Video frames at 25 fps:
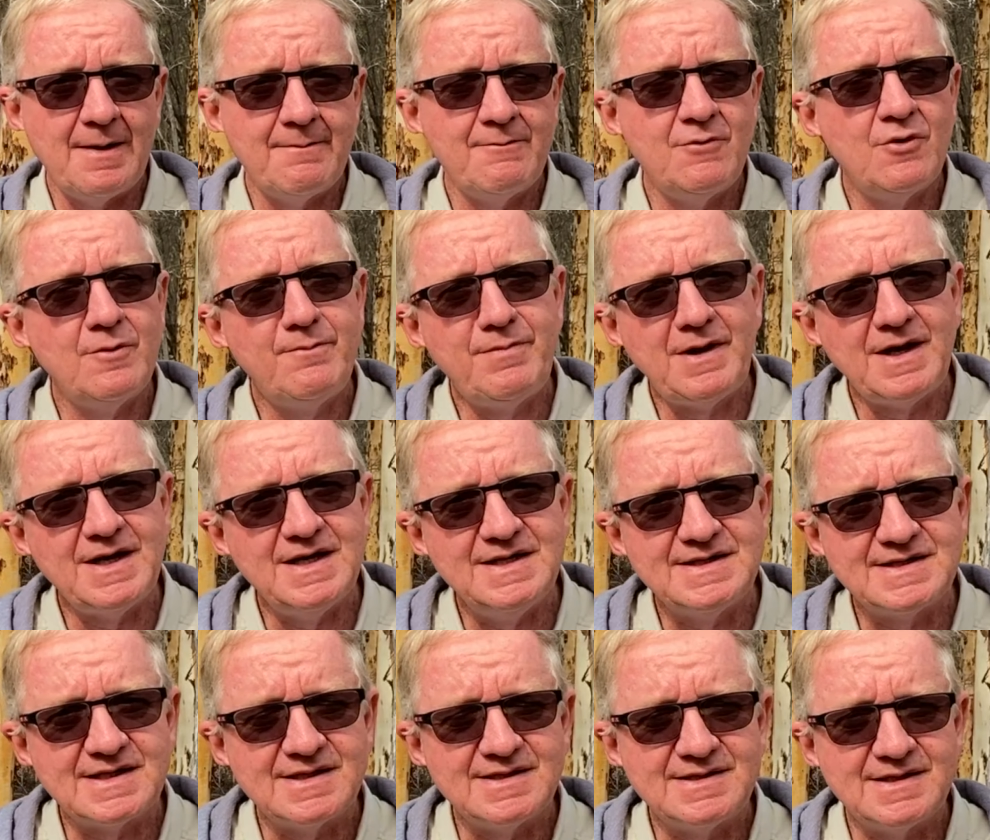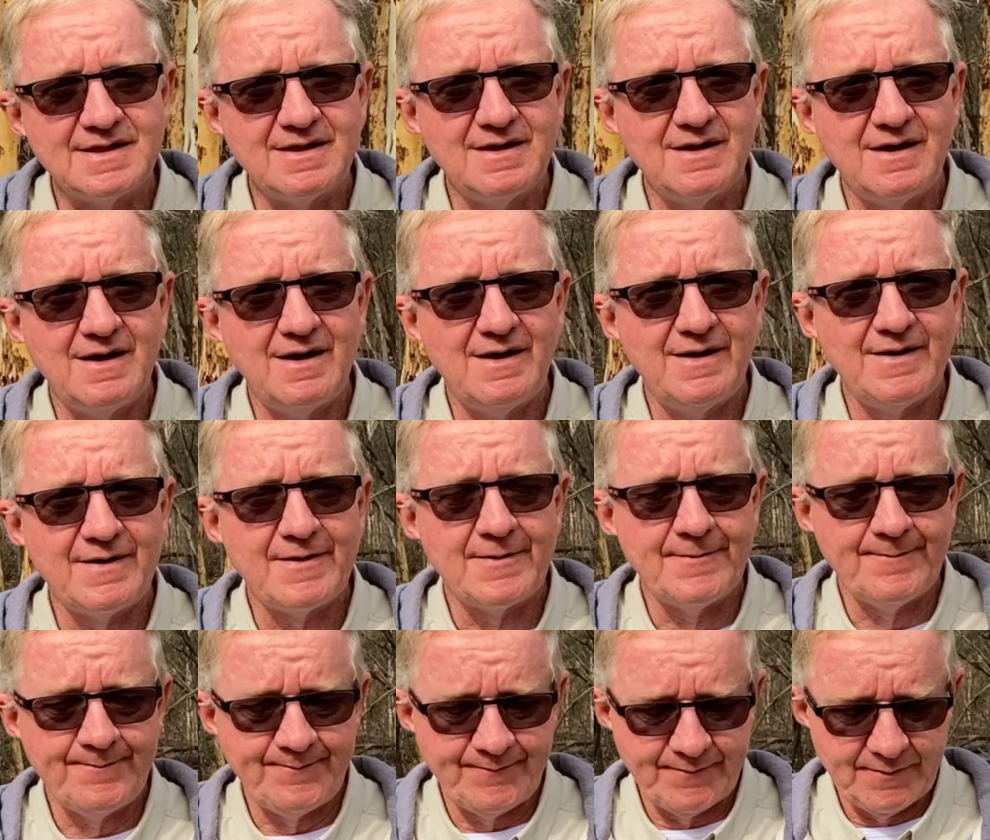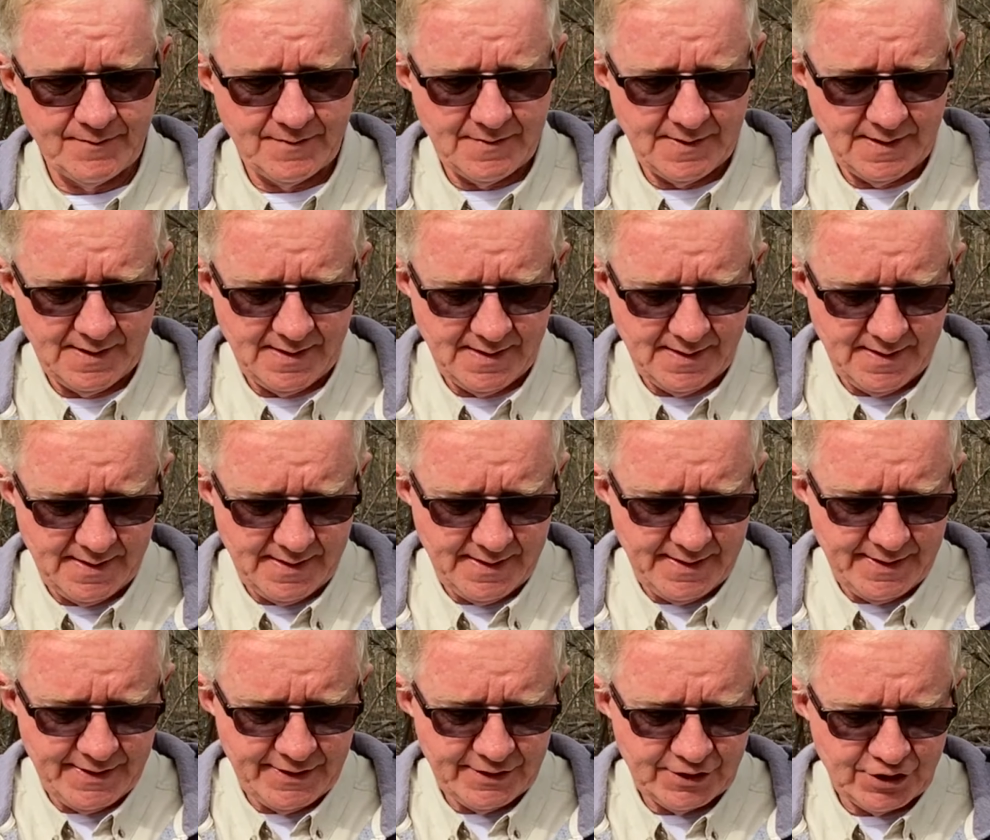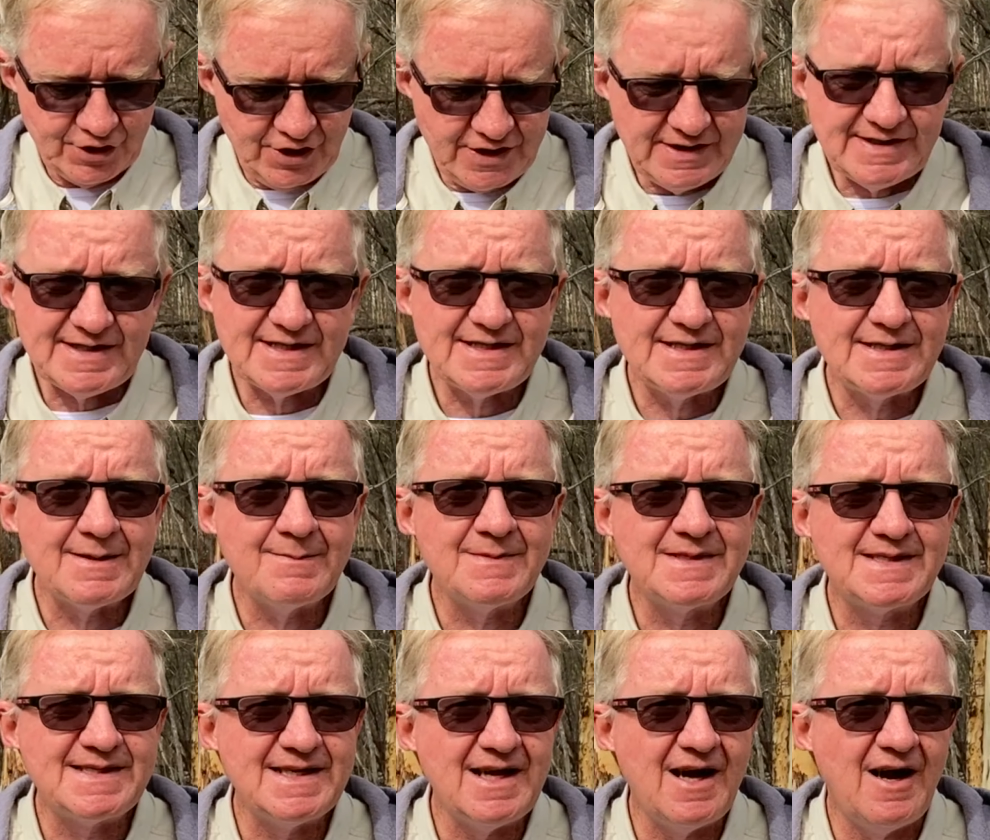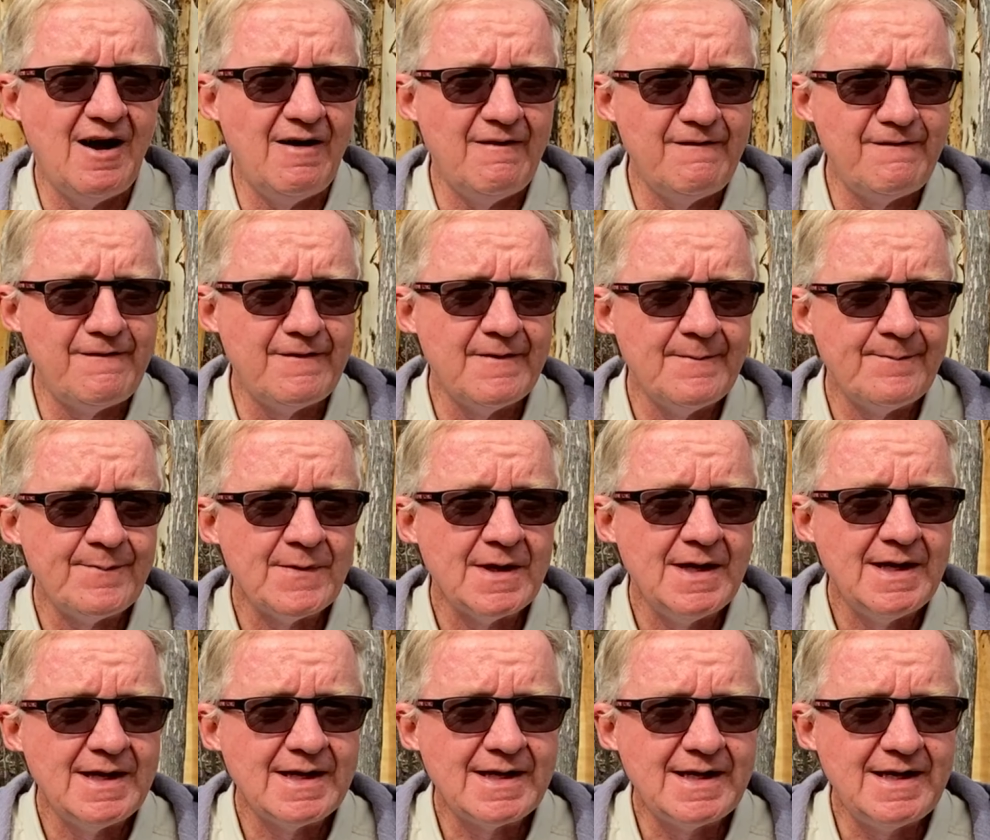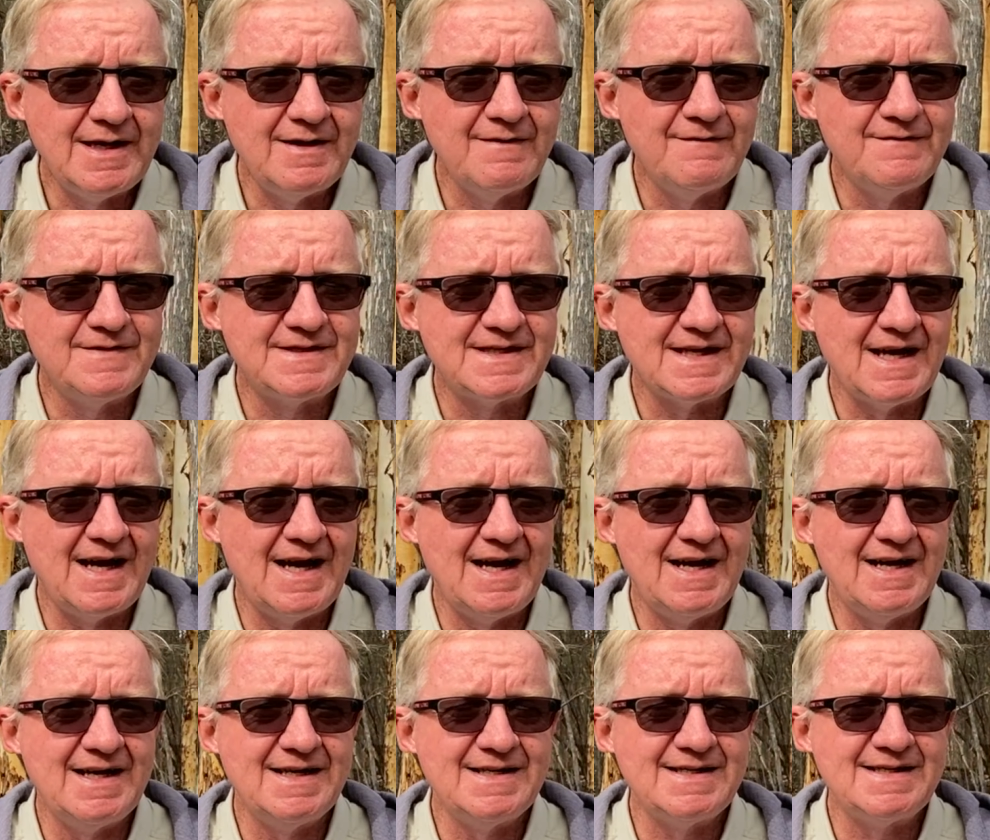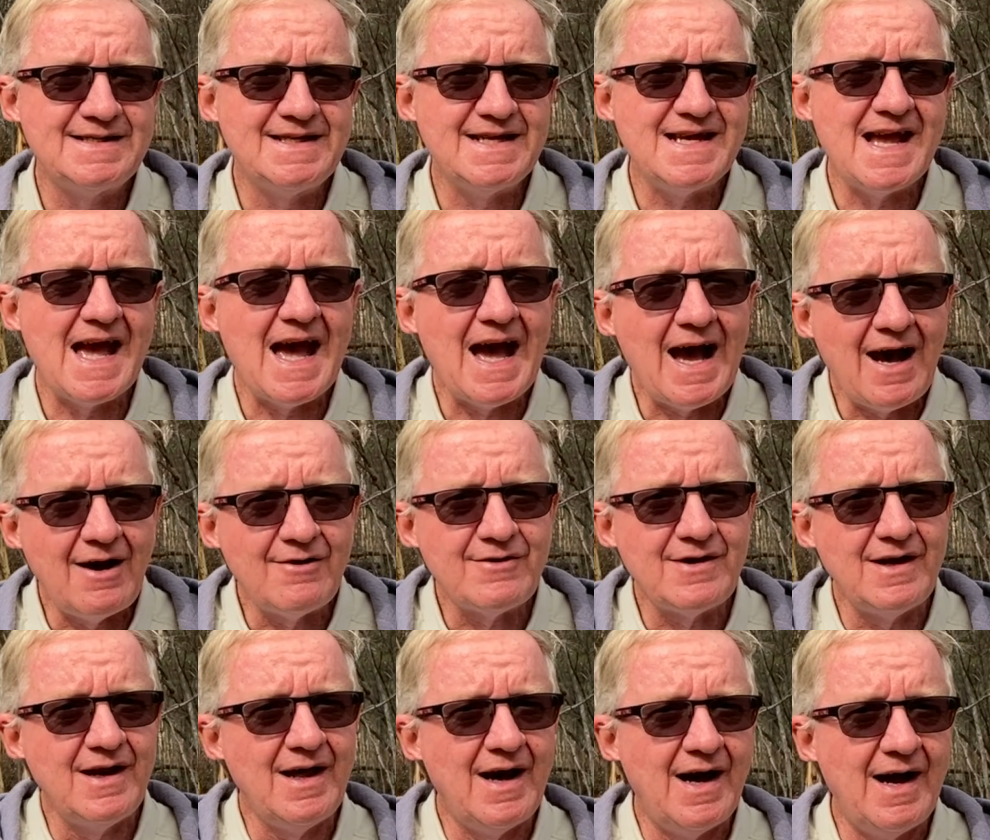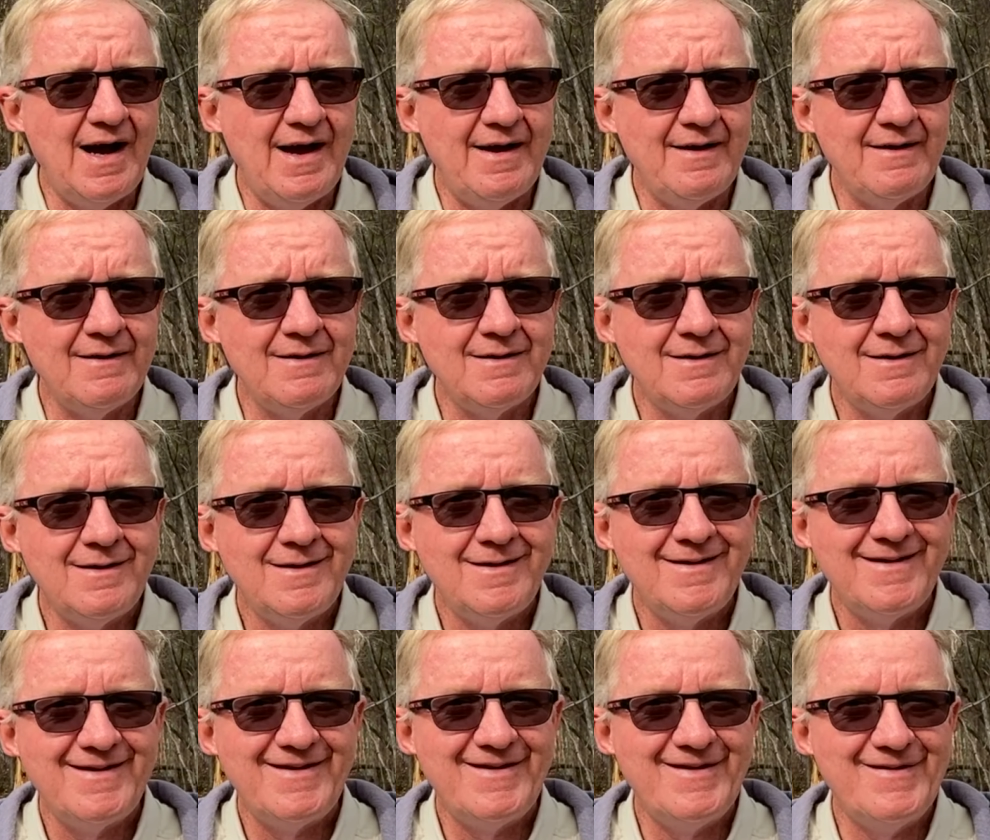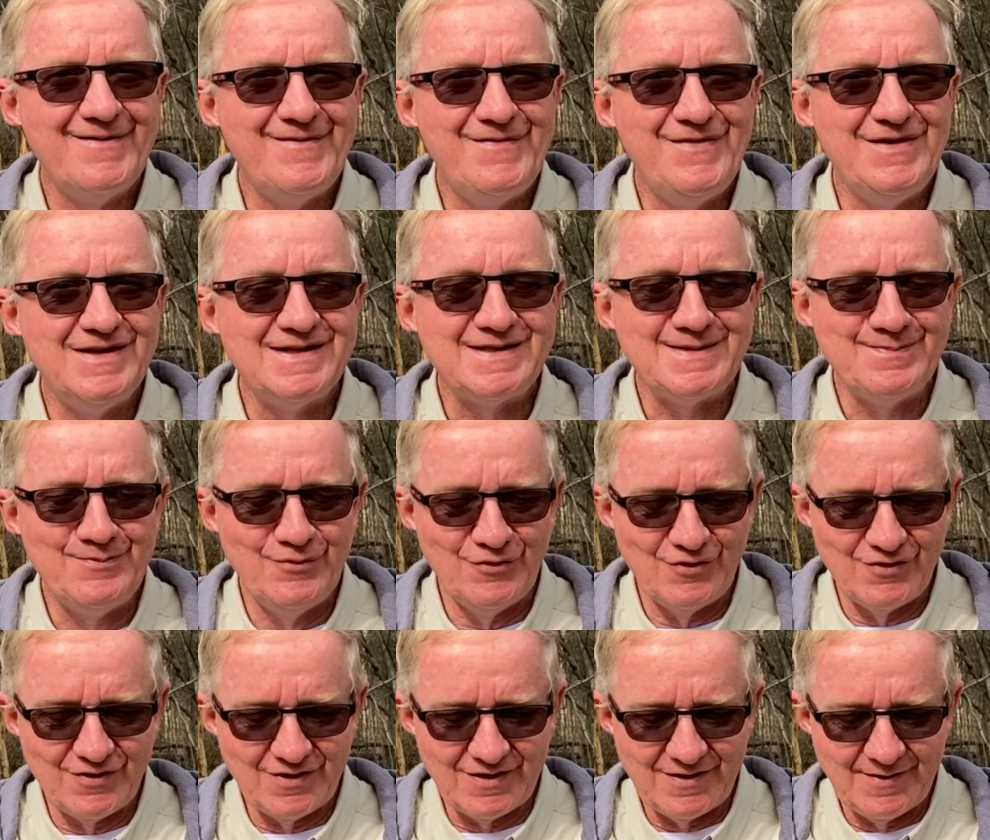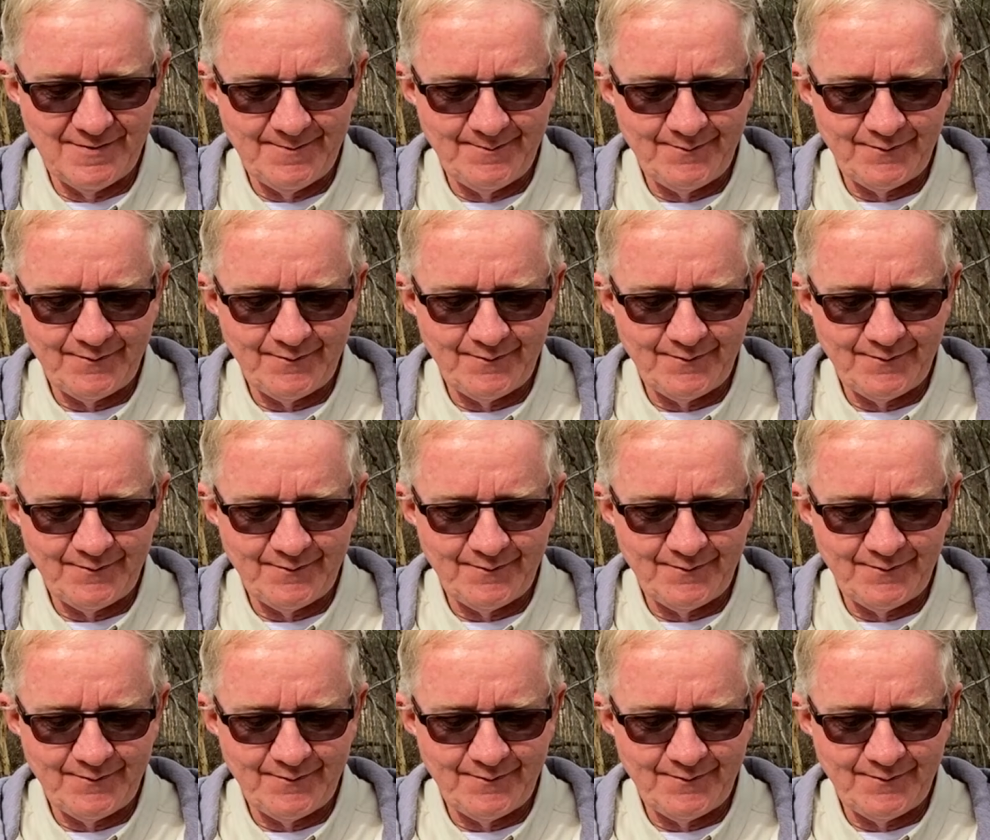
more pleasing to God. Jesus himself gives us the outline of this book,